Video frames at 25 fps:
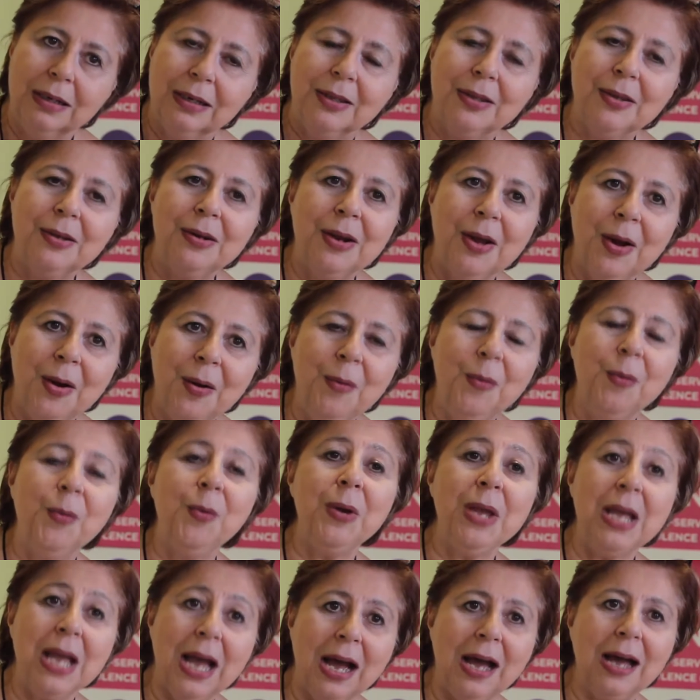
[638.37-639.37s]
You know,
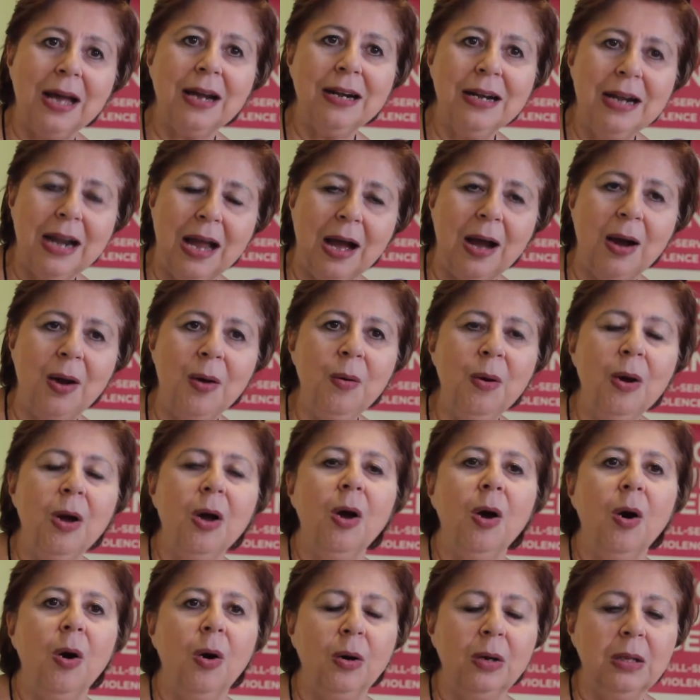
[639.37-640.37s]
we are now
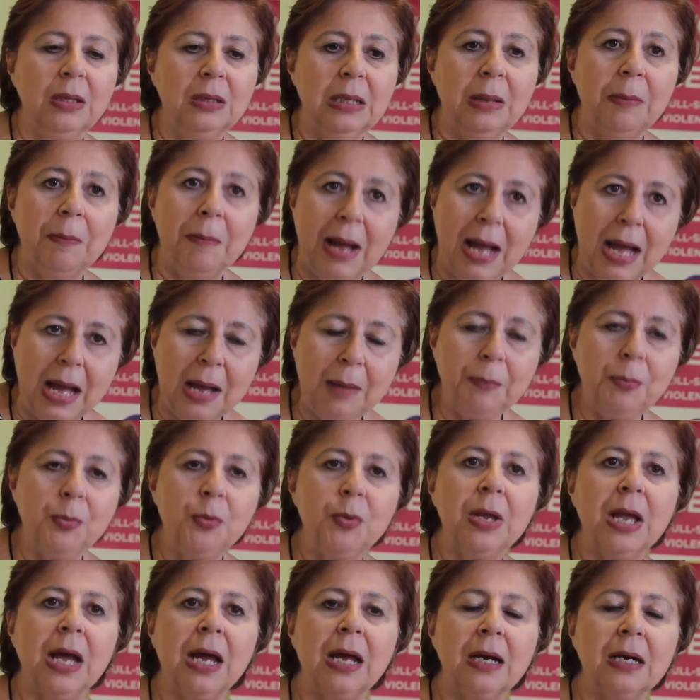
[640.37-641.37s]
on the map.
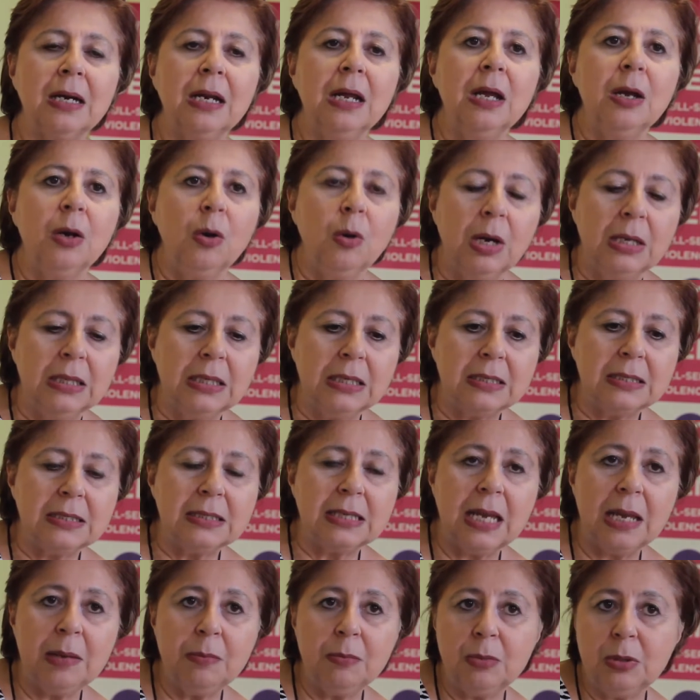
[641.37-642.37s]
We are at
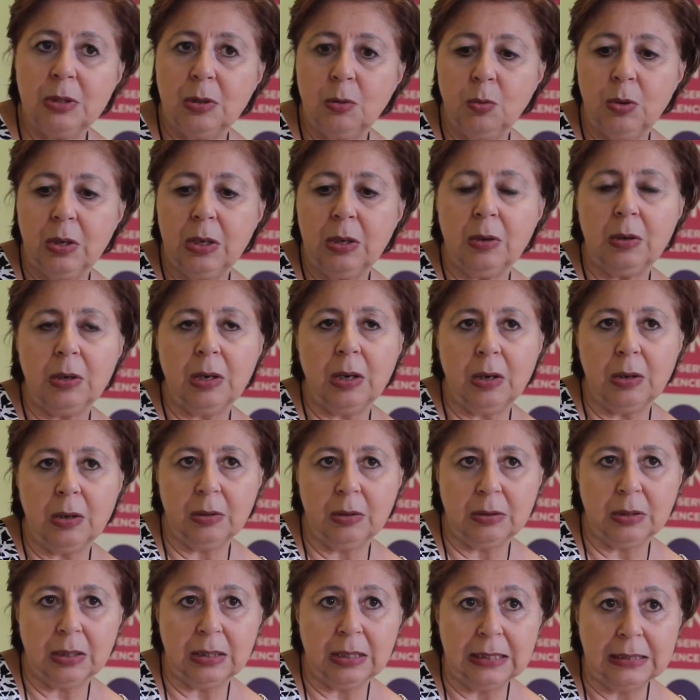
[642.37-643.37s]
we're
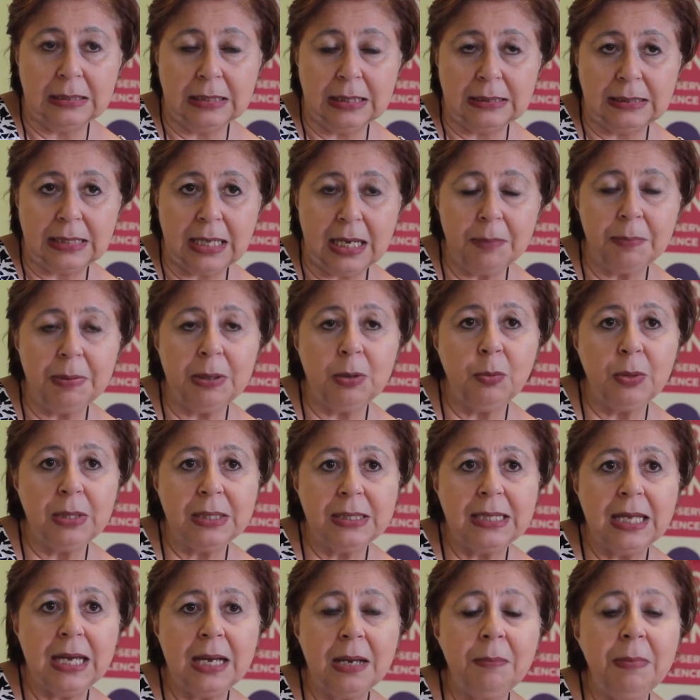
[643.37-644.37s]
at the table
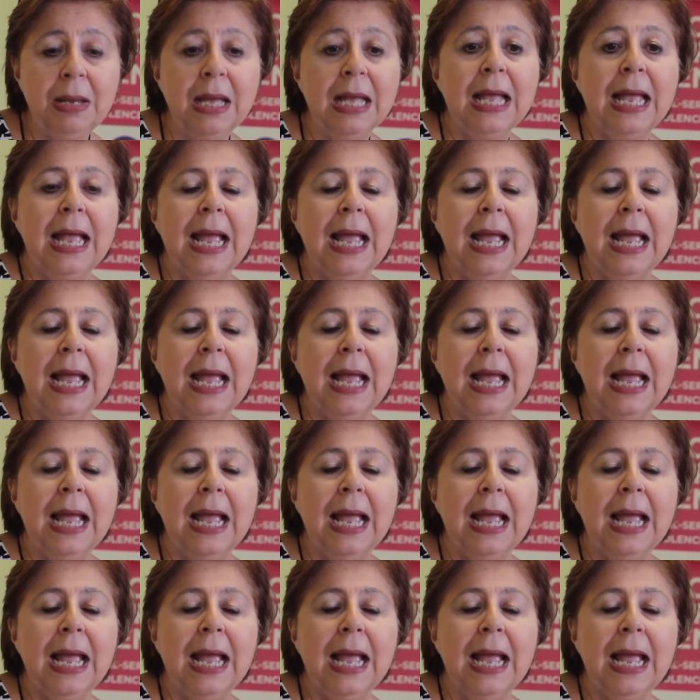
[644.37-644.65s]
with them.